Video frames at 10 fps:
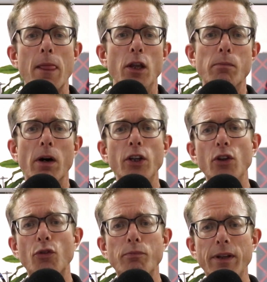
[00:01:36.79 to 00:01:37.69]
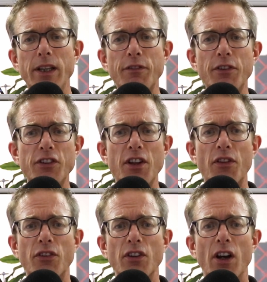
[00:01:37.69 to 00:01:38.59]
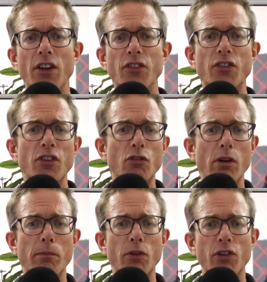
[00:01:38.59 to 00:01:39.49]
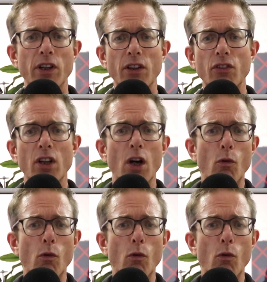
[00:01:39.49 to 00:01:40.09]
You might use Midi for synthesizers and drum machines,